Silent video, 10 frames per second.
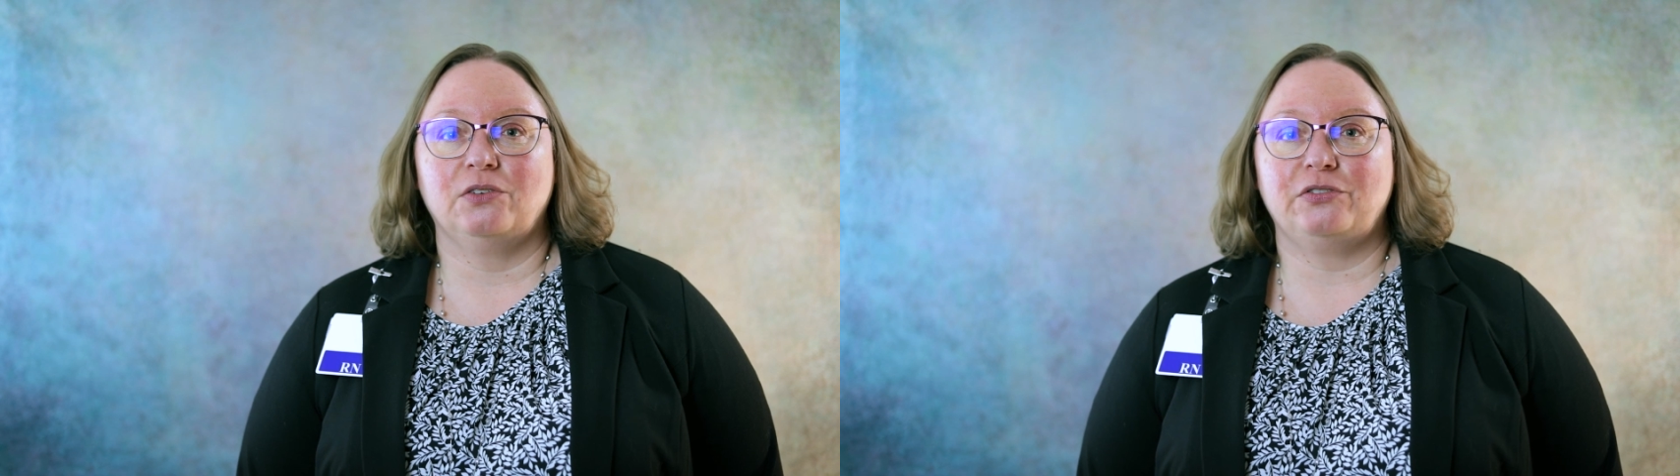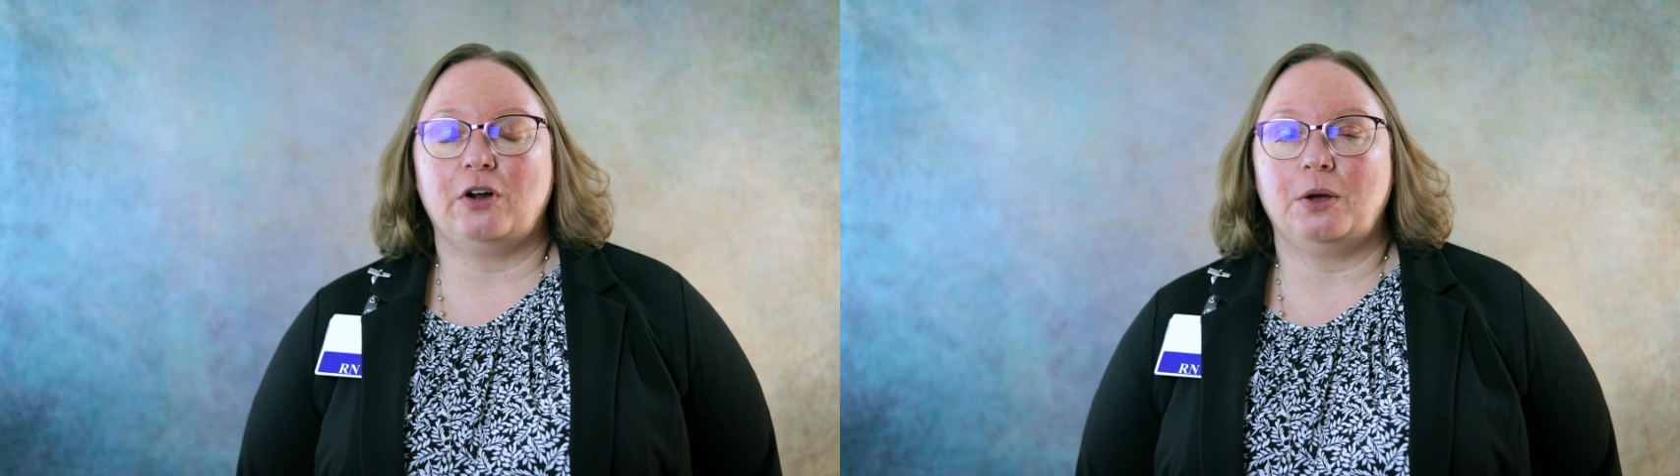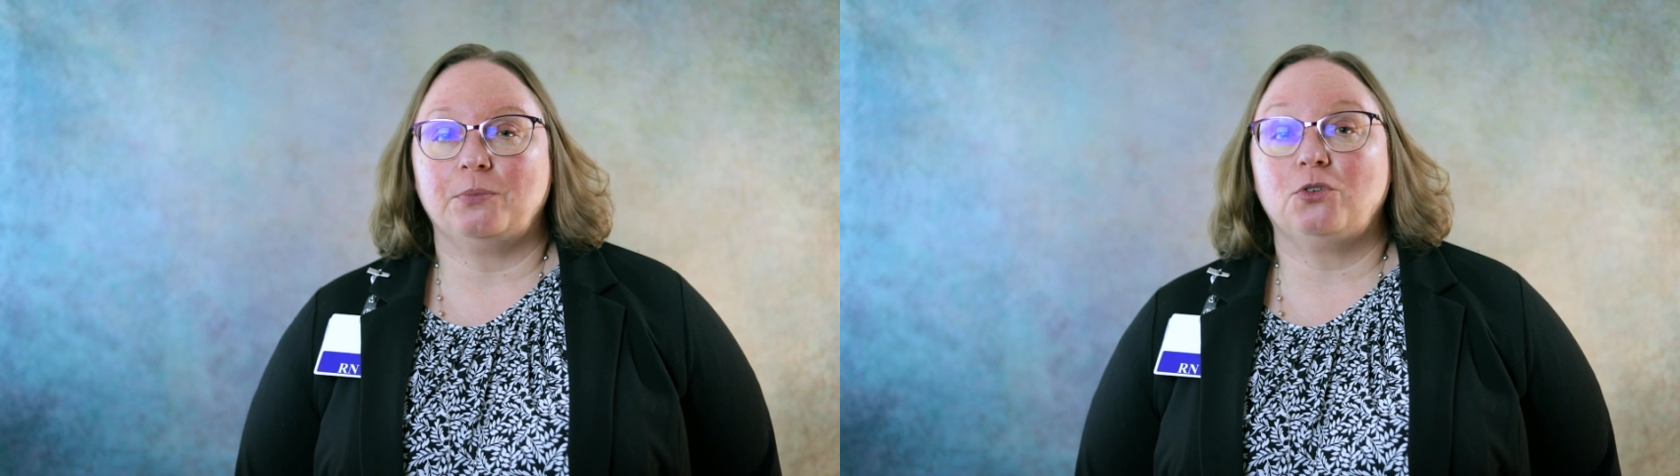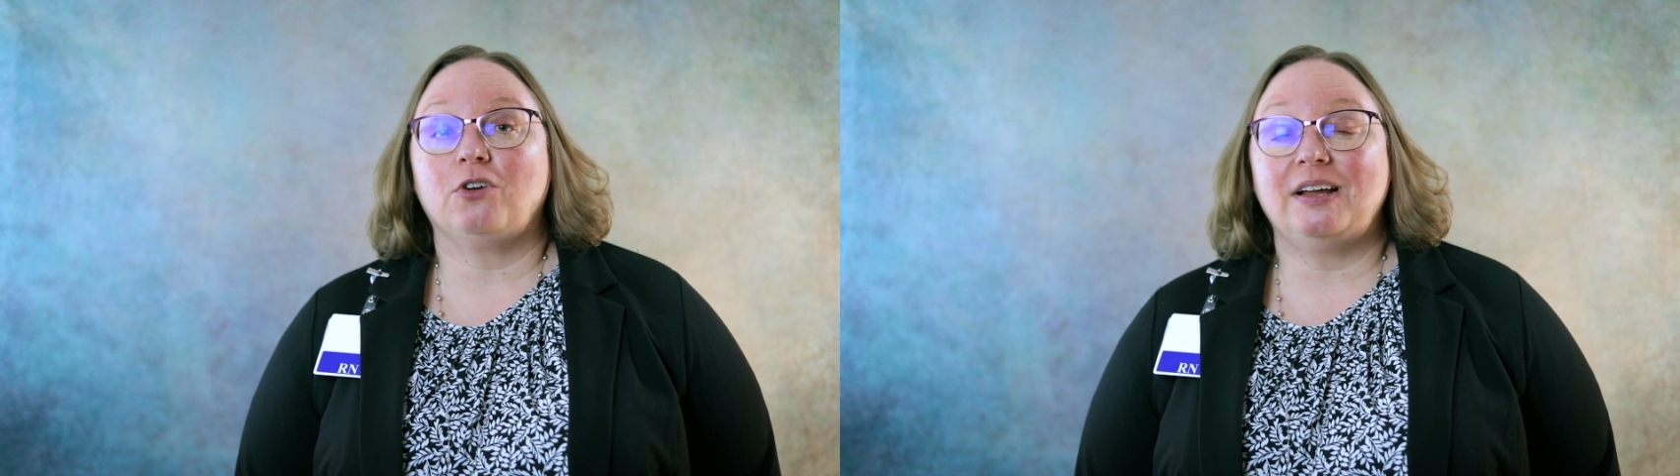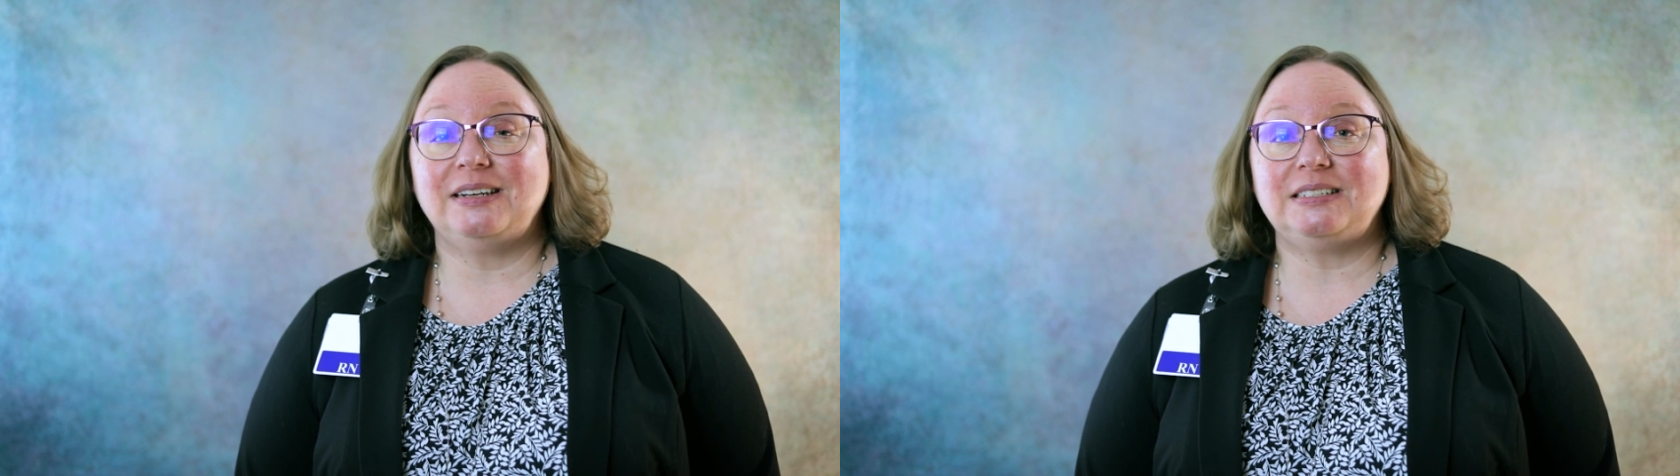from
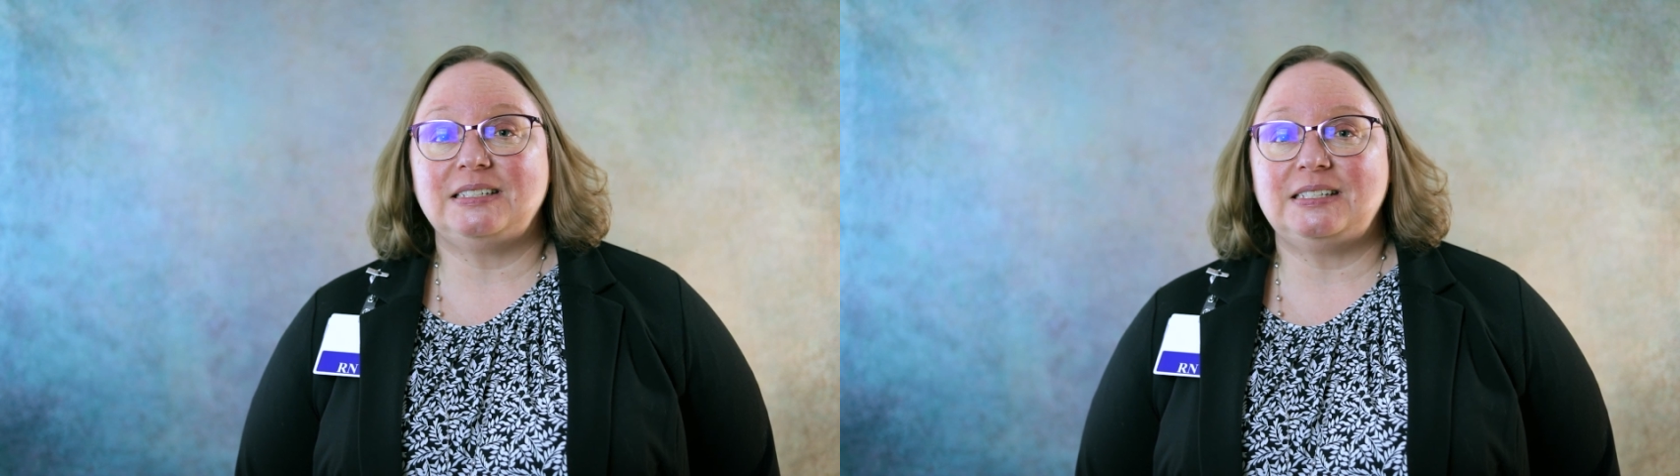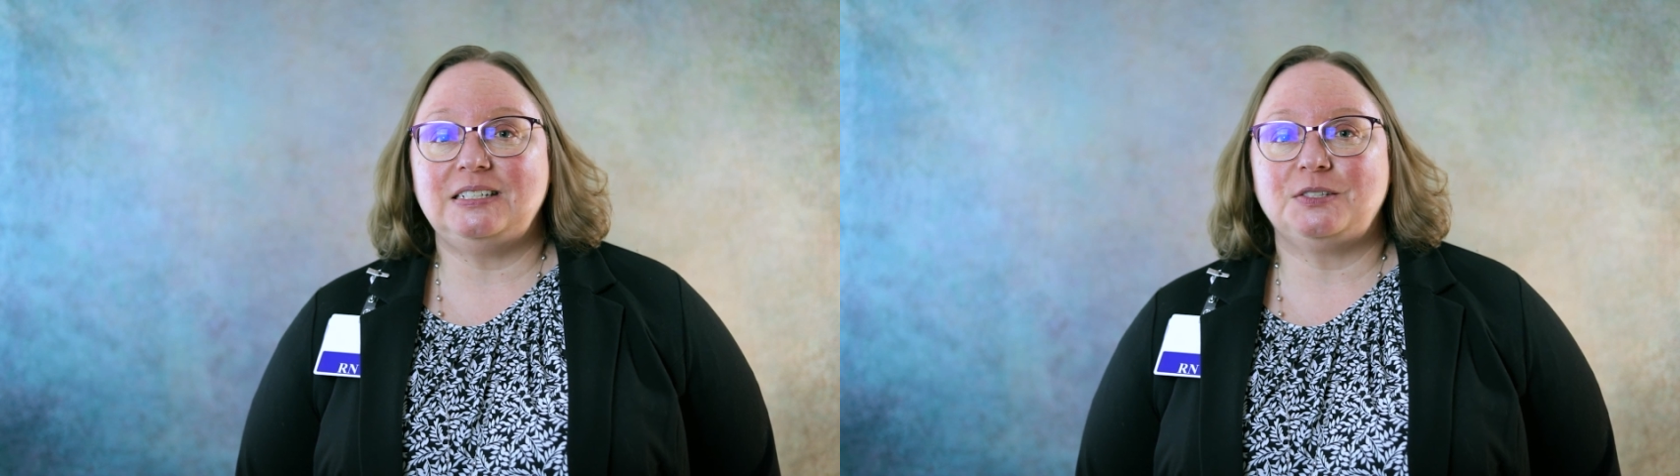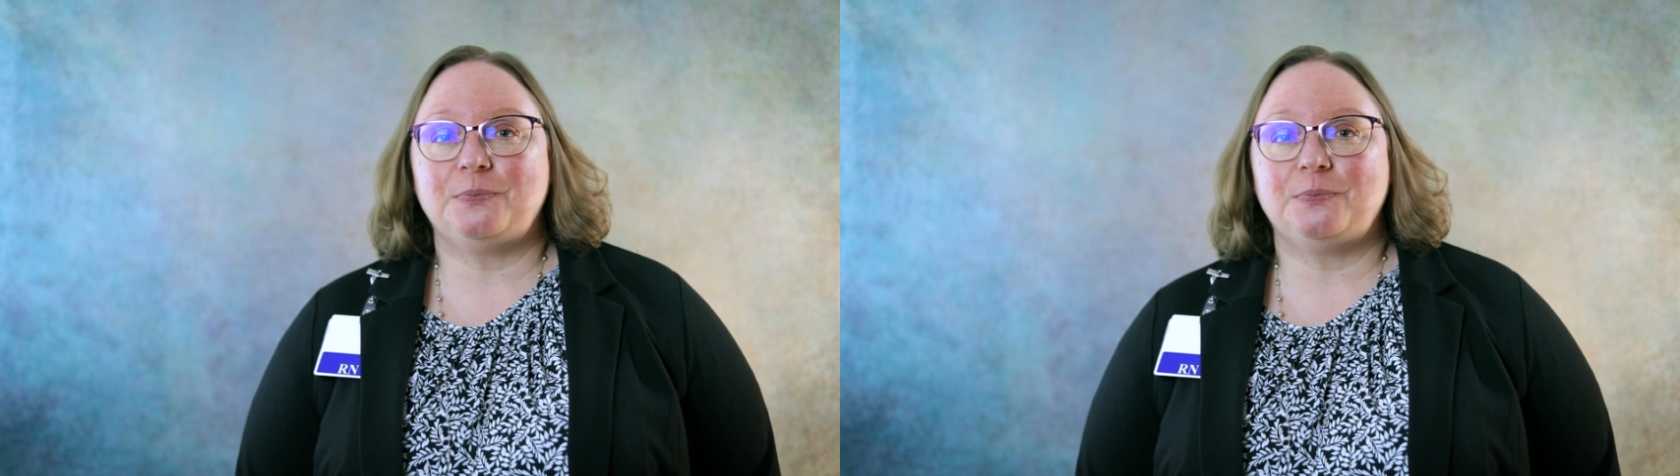chronic disease